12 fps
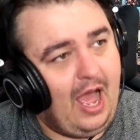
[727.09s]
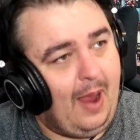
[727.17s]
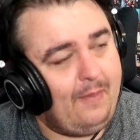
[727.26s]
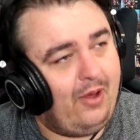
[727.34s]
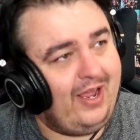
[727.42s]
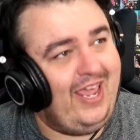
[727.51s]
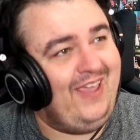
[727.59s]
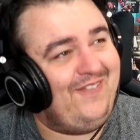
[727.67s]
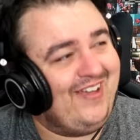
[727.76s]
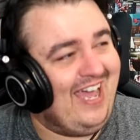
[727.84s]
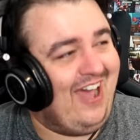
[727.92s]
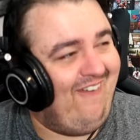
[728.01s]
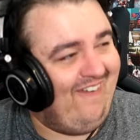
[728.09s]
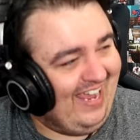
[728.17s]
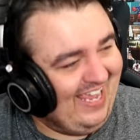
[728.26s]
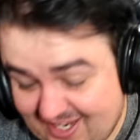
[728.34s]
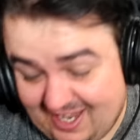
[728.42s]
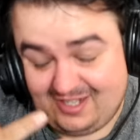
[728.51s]
I'm not even
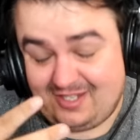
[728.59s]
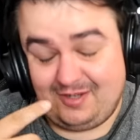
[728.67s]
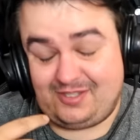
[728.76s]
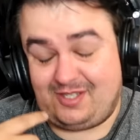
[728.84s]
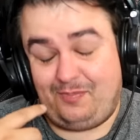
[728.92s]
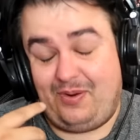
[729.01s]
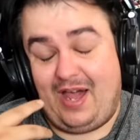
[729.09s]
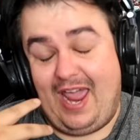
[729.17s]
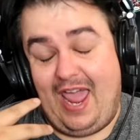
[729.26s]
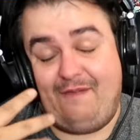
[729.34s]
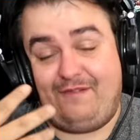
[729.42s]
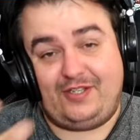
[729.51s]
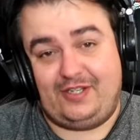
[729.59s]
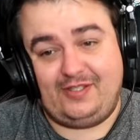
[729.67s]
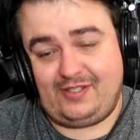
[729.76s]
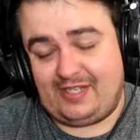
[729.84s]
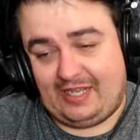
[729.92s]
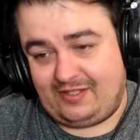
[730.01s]
going to supply
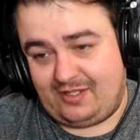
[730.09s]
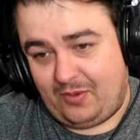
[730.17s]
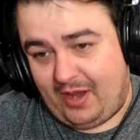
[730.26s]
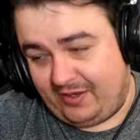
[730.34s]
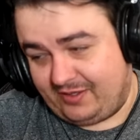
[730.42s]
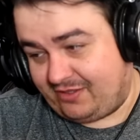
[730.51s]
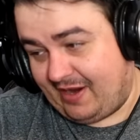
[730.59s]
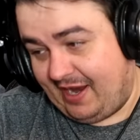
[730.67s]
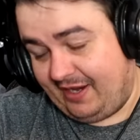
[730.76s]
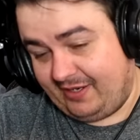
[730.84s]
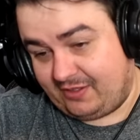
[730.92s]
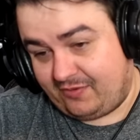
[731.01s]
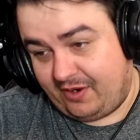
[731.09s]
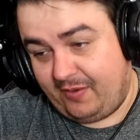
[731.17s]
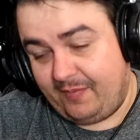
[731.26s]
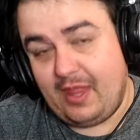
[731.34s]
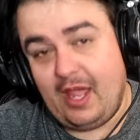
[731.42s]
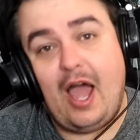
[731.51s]
evidence as to why Australian is
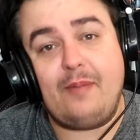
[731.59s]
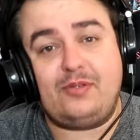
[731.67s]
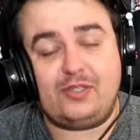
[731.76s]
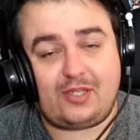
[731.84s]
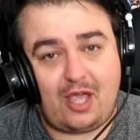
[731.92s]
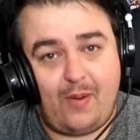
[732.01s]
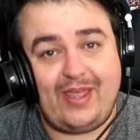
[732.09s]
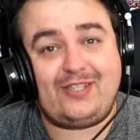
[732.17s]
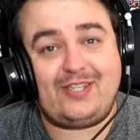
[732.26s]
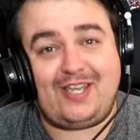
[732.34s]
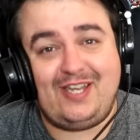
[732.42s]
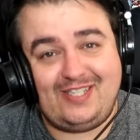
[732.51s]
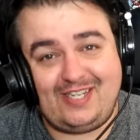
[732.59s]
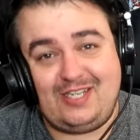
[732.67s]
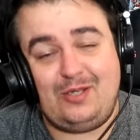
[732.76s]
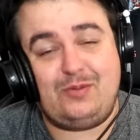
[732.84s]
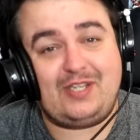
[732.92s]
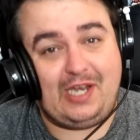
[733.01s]
real. I'm just going to
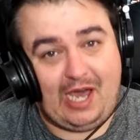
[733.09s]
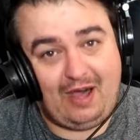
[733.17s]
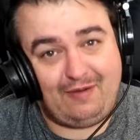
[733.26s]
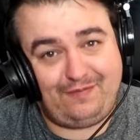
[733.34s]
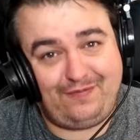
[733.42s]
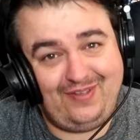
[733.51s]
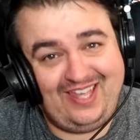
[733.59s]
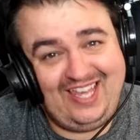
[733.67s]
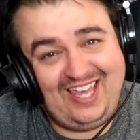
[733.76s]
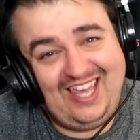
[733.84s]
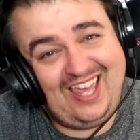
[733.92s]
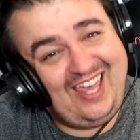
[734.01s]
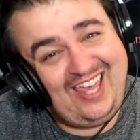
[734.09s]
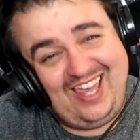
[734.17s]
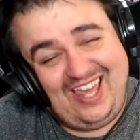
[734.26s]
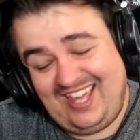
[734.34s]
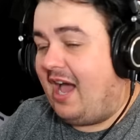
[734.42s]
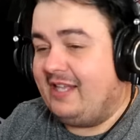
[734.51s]
continue to laugh.
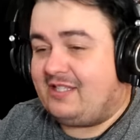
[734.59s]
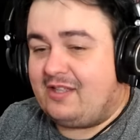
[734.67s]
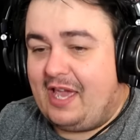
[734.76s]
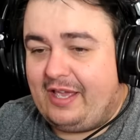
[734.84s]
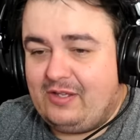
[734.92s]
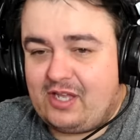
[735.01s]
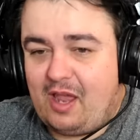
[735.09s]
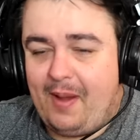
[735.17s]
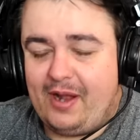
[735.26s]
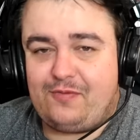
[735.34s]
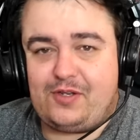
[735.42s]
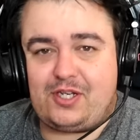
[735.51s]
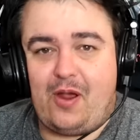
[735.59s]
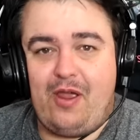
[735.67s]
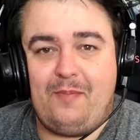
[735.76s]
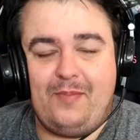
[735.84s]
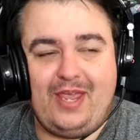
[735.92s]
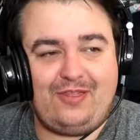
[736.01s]
Guys, thank you so much for
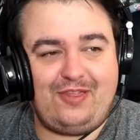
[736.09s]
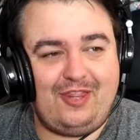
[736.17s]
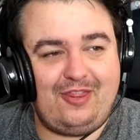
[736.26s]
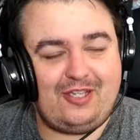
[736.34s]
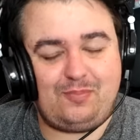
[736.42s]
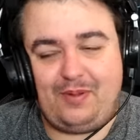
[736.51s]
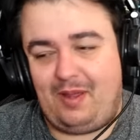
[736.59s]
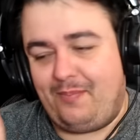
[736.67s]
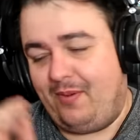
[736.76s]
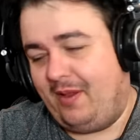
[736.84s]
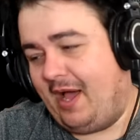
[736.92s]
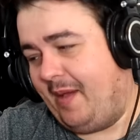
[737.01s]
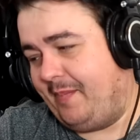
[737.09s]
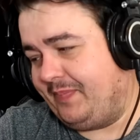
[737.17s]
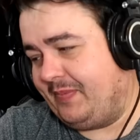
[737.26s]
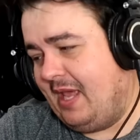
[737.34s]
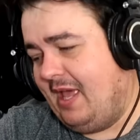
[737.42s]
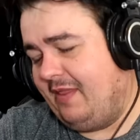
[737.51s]
showing me these
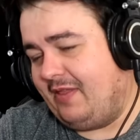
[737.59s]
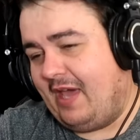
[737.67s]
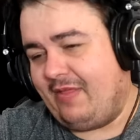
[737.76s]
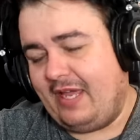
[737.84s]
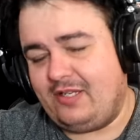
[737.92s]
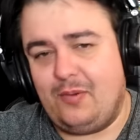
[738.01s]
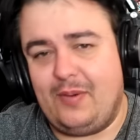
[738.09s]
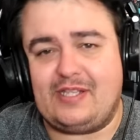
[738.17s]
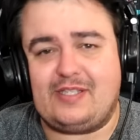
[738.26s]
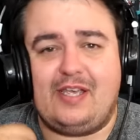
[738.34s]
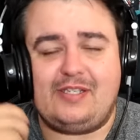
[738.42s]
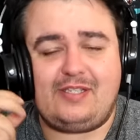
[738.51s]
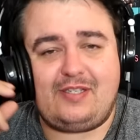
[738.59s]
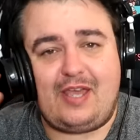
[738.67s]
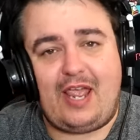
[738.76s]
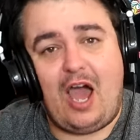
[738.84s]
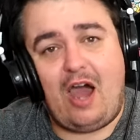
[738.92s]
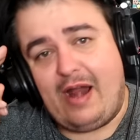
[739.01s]
people. They do exist.
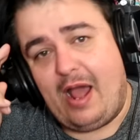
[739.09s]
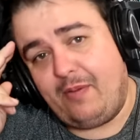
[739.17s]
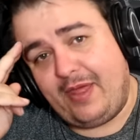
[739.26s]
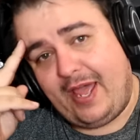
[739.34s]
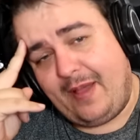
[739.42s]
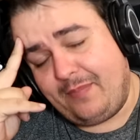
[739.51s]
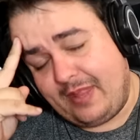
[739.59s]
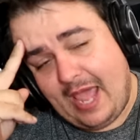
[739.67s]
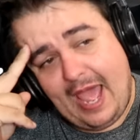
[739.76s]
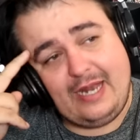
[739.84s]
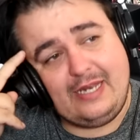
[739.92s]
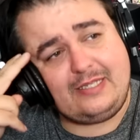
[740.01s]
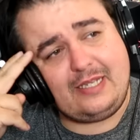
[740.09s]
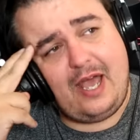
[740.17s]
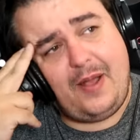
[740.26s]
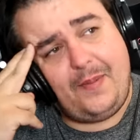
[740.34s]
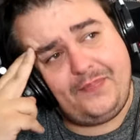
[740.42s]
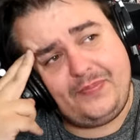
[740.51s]
They are out there. And
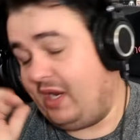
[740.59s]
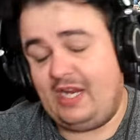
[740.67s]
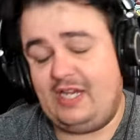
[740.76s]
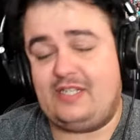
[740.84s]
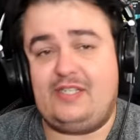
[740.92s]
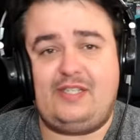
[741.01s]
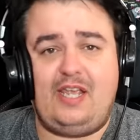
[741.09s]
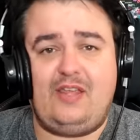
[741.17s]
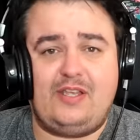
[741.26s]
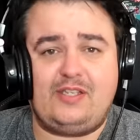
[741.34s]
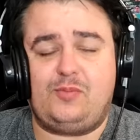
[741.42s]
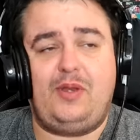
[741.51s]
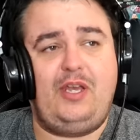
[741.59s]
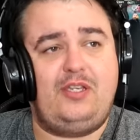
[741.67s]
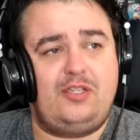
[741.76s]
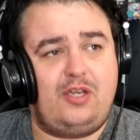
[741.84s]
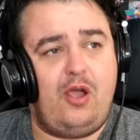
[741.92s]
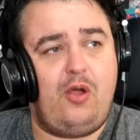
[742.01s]
we need to see this. We need
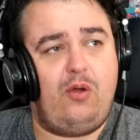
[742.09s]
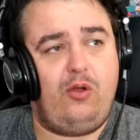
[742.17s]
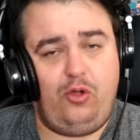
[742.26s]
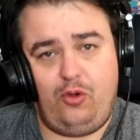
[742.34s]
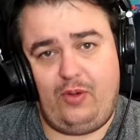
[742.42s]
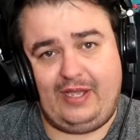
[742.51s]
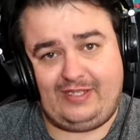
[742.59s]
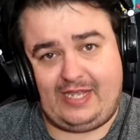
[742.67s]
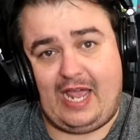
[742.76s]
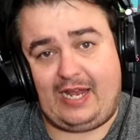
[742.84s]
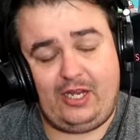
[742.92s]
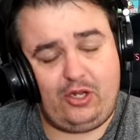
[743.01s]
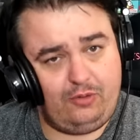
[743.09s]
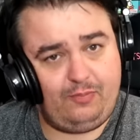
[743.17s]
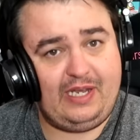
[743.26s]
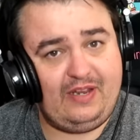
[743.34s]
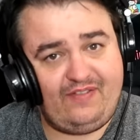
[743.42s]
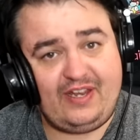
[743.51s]
to know who exactly could
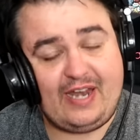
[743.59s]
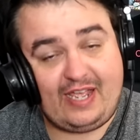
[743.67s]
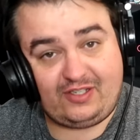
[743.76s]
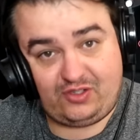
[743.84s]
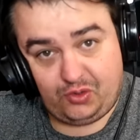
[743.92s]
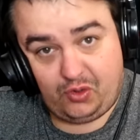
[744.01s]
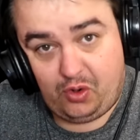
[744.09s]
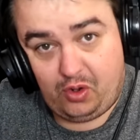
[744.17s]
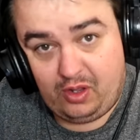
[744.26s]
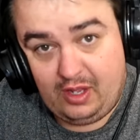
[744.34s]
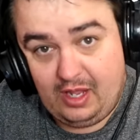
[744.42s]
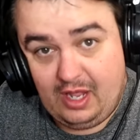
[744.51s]
be living next door.